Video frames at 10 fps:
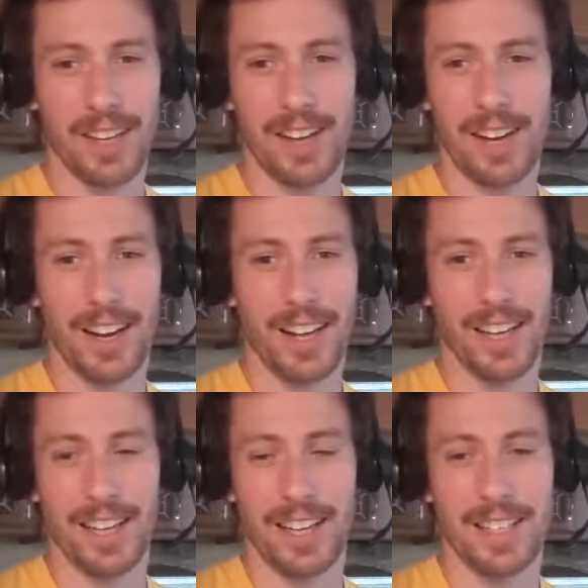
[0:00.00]

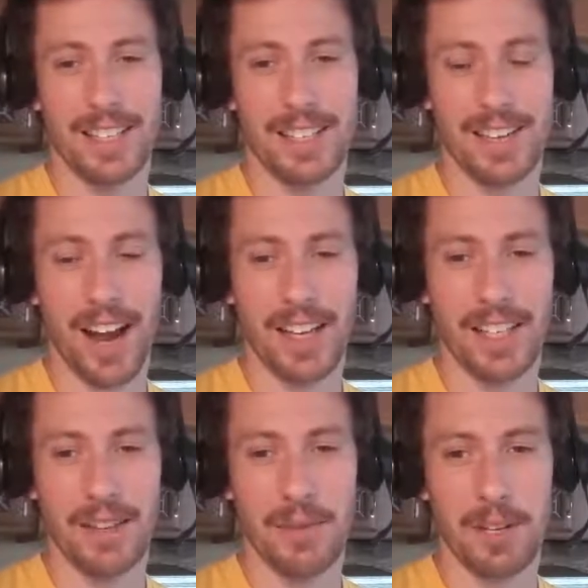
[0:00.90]
it's not
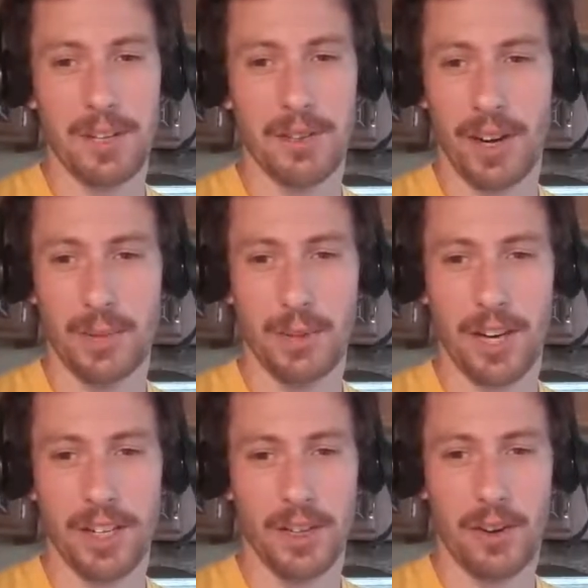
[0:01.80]
easy to be
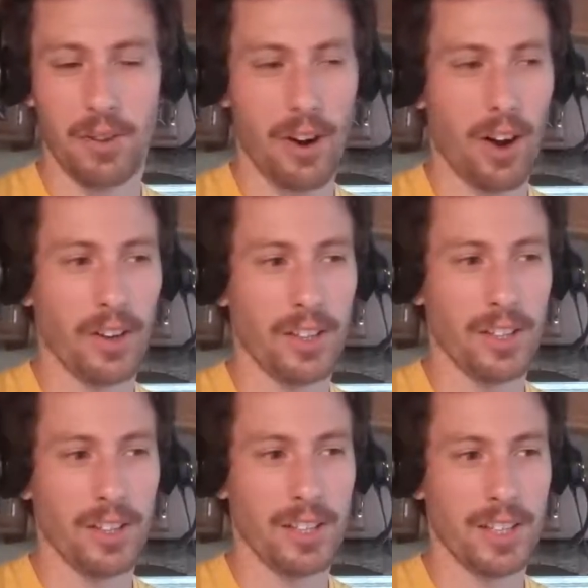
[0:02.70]
transportation overall.
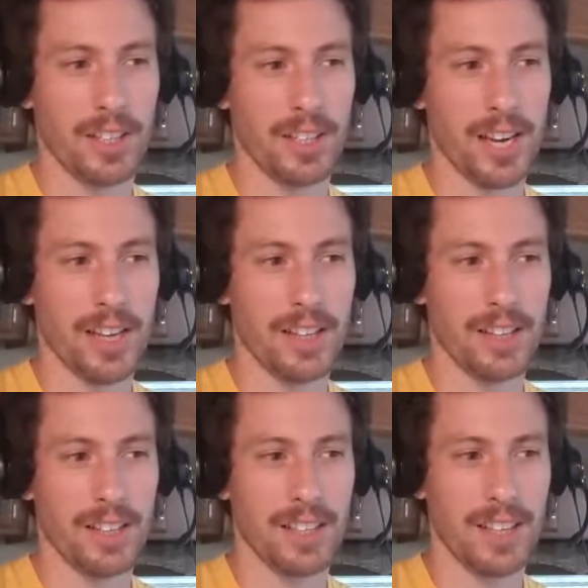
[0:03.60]
You're gonna take
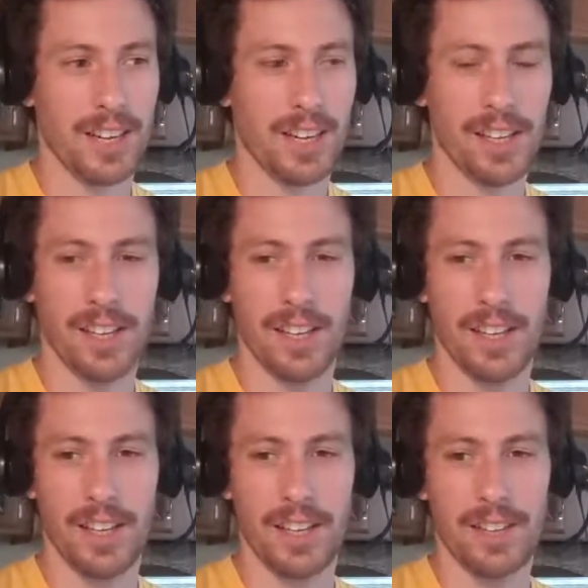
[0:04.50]
the
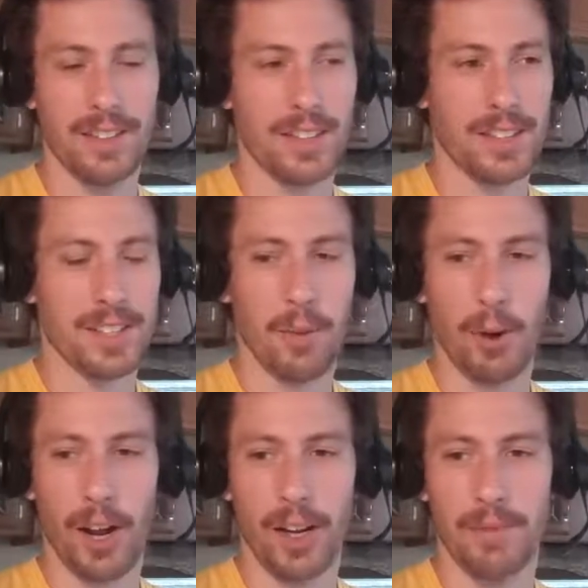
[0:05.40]

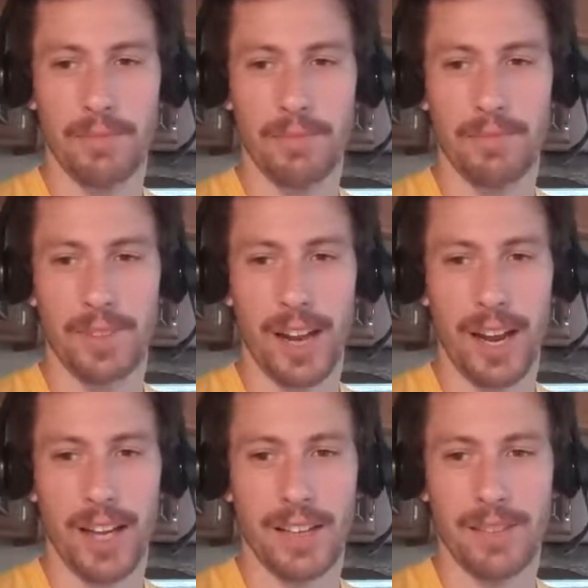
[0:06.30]
subway,
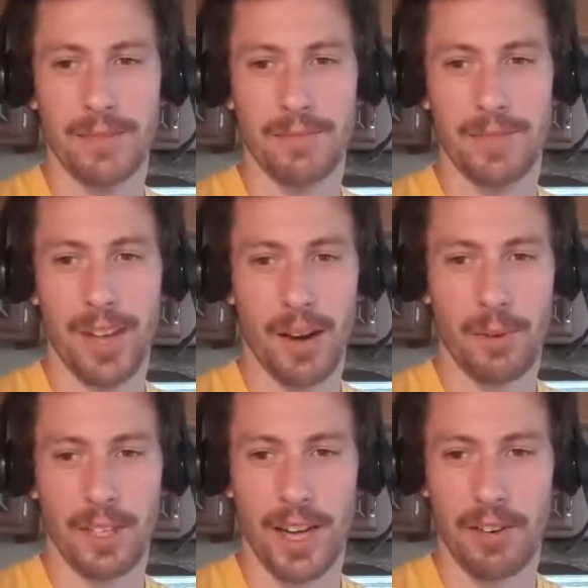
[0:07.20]
and it's not a
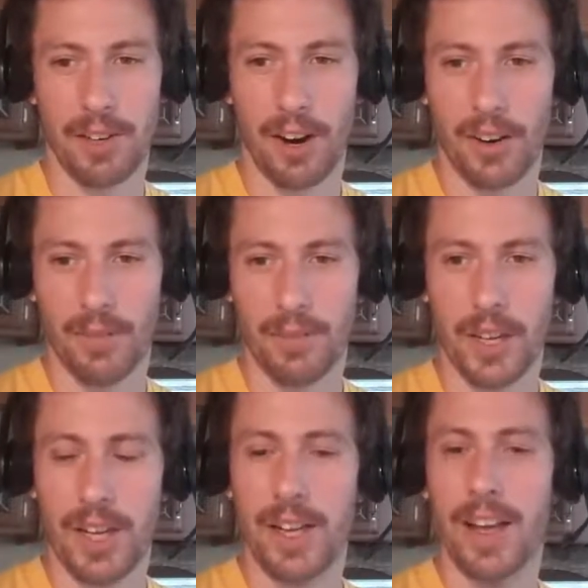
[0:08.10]
place to have a car.
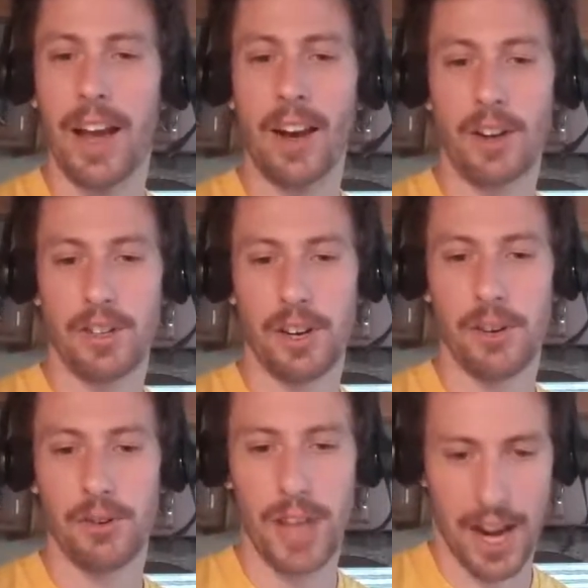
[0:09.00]
And
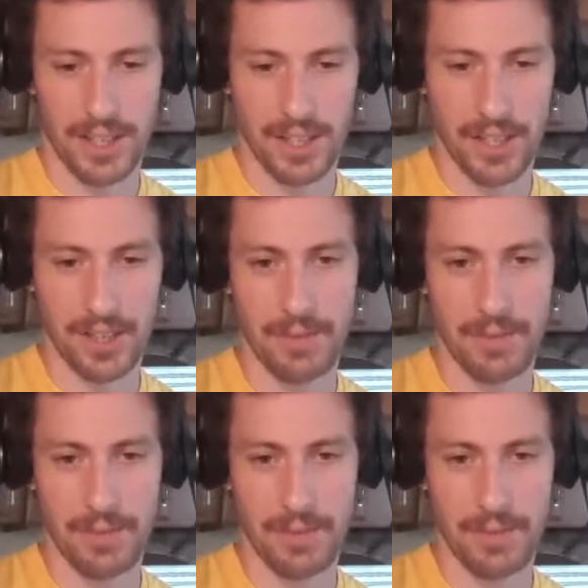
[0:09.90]
also taxes.